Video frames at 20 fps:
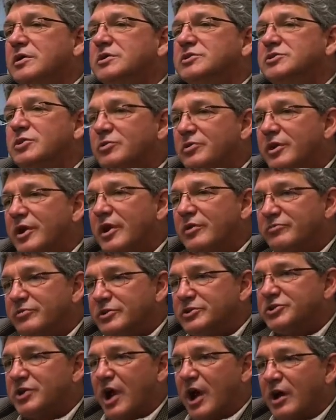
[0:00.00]
so that
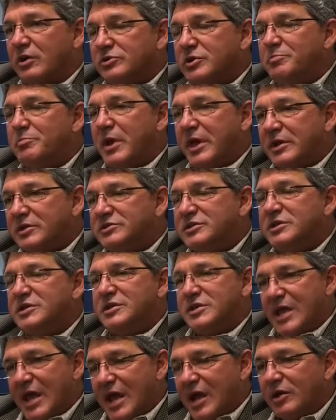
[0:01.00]
every child in
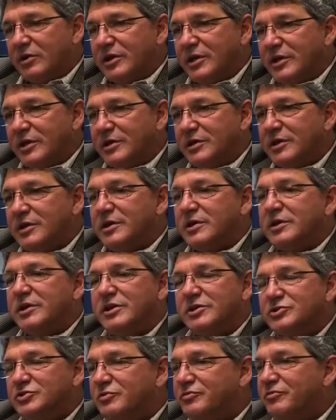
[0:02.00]
Manatee County
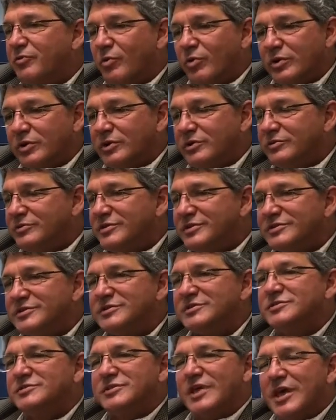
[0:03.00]
is afforded the
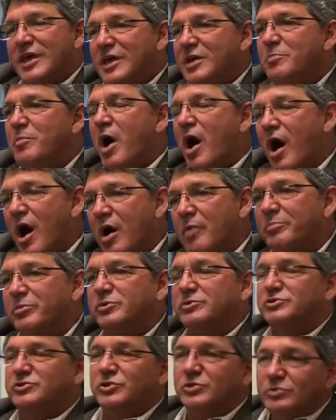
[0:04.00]
same
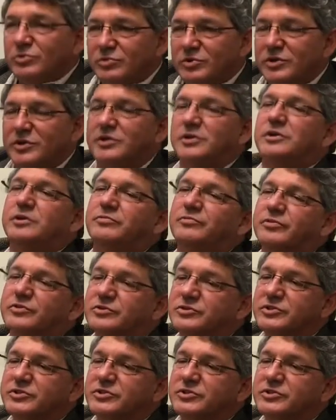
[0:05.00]
opportunity for